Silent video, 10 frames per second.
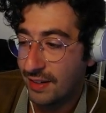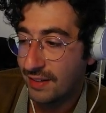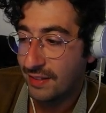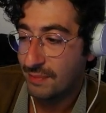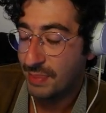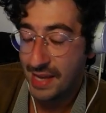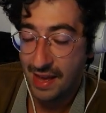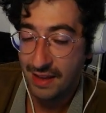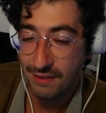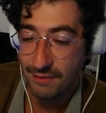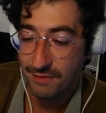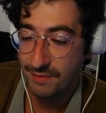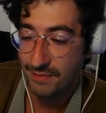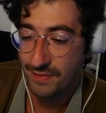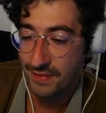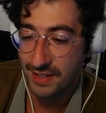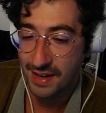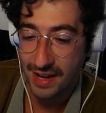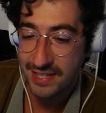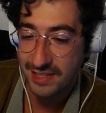behave
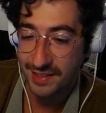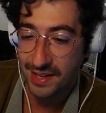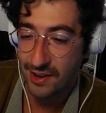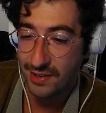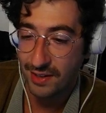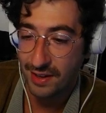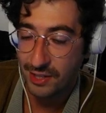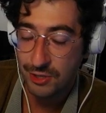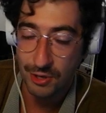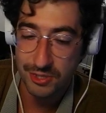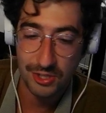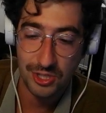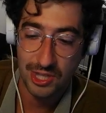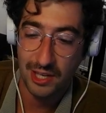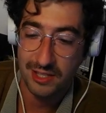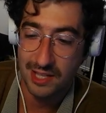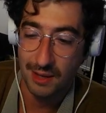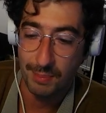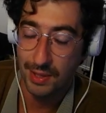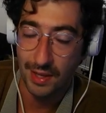nicely online. There's no such thing as like
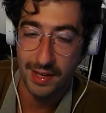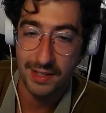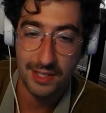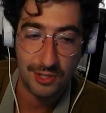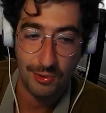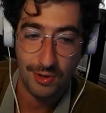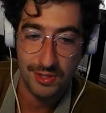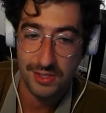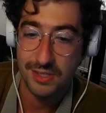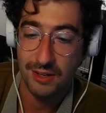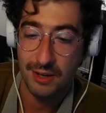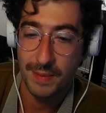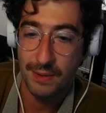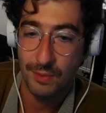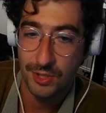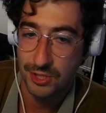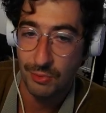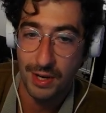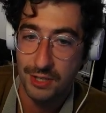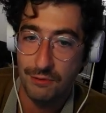polite discourse. You know what I mean? We're just
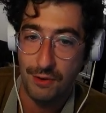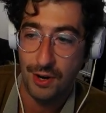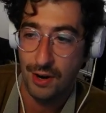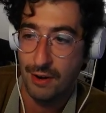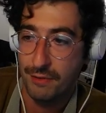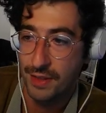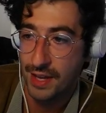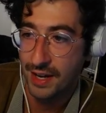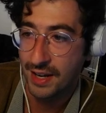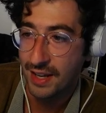way too far gone for that.